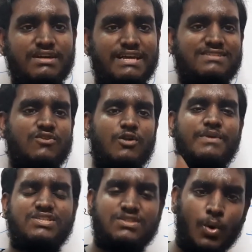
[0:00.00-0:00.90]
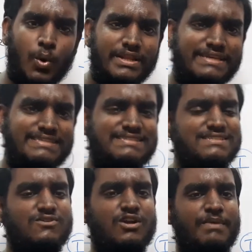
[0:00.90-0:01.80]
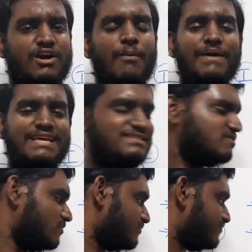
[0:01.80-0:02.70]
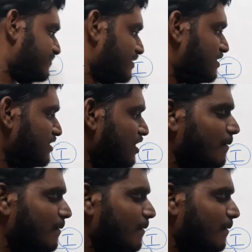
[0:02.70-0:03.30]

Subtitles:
Is it going to be stories? It's going to be compilation of